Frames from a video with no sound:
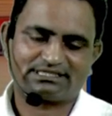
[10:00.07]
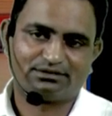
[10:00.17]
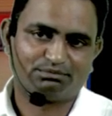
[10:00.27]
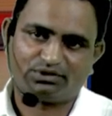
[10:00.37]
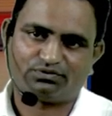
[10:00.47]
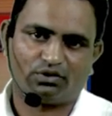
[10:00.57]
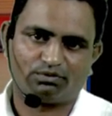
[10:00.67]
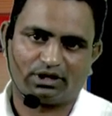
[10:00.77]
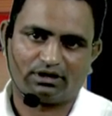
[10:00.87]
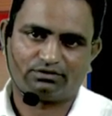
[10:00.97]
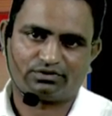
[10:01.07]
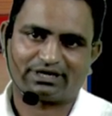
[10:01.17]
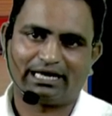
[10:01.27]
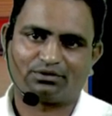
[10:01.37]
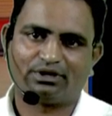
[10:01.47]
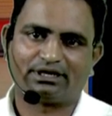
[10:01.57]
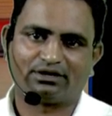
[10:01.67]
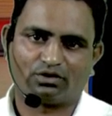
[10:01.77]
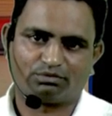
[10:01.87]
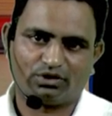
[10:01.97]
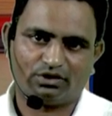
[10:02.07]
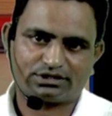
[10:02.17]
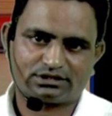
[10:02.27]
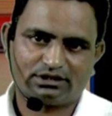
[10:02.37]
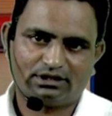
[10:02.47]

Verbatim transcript: simple formula for calculating normal loss